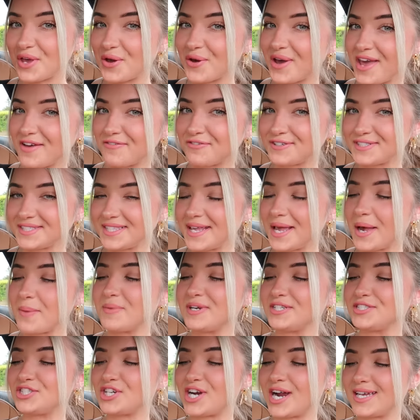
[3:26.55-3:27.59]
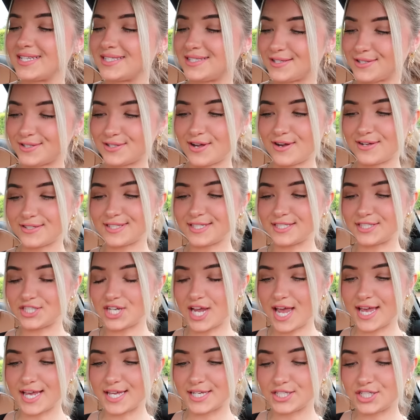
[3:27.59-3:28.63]
Okay, first thing I'm gonna try is the sausage,
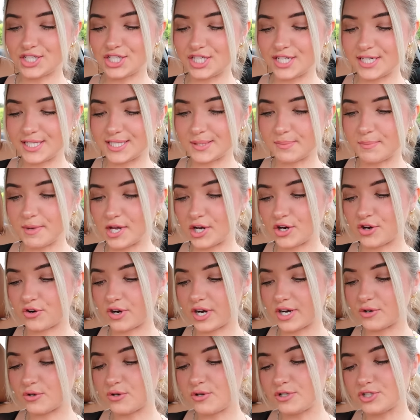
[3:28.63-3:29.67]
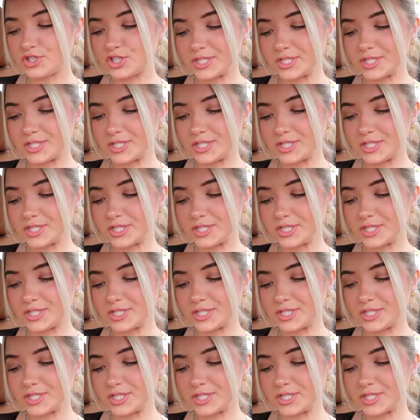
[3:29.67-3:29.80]
egg, and cheese McGriddle.